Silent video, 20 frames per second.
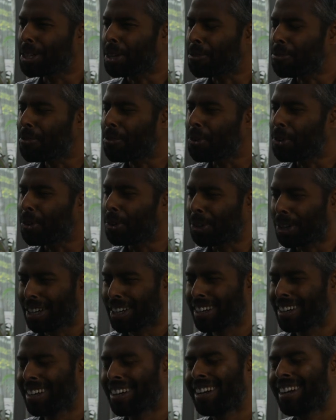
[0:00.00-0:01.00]
four.
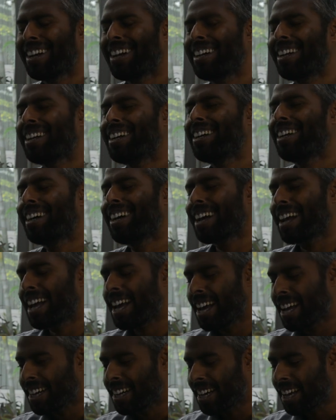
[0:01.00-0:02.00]

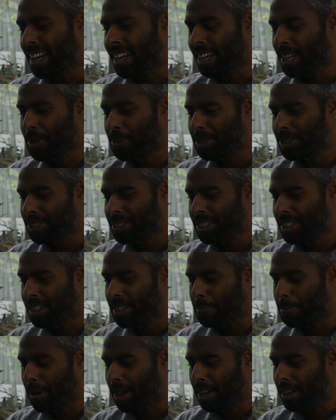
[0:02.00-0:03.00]
And I requested
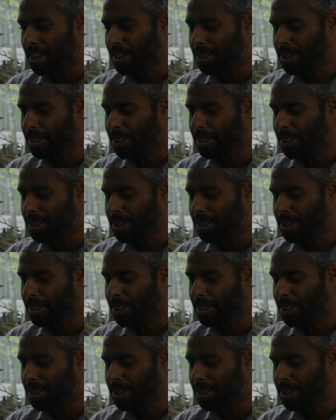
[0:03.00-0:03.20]
Bala